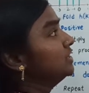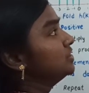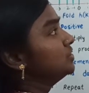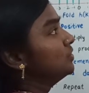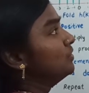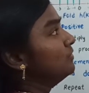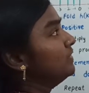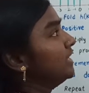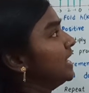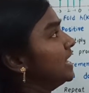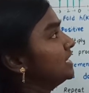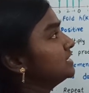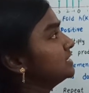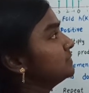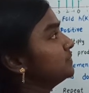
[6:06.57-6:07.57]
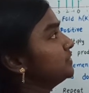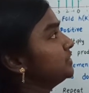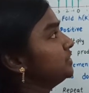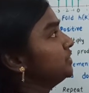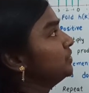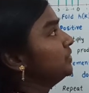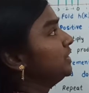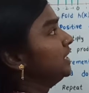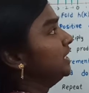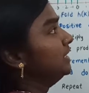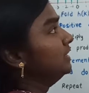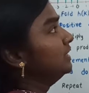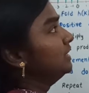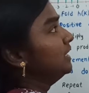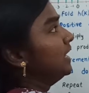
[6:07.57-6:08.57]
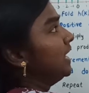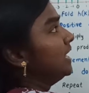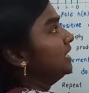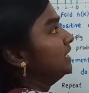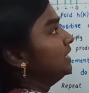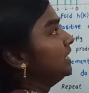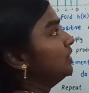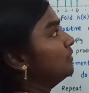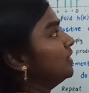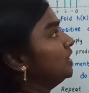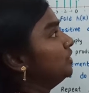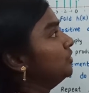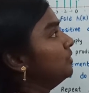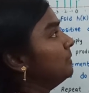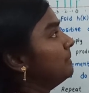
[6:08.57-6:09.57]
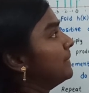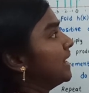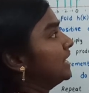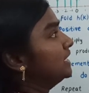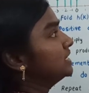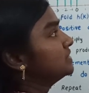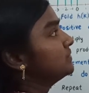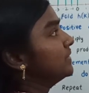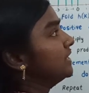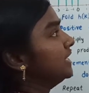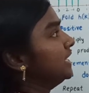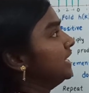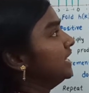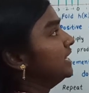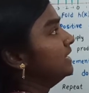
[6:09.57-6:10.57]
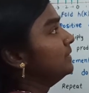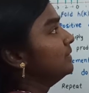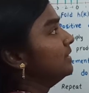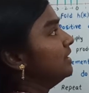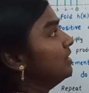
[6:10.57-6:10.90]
So we are substituting n equal to -1 here.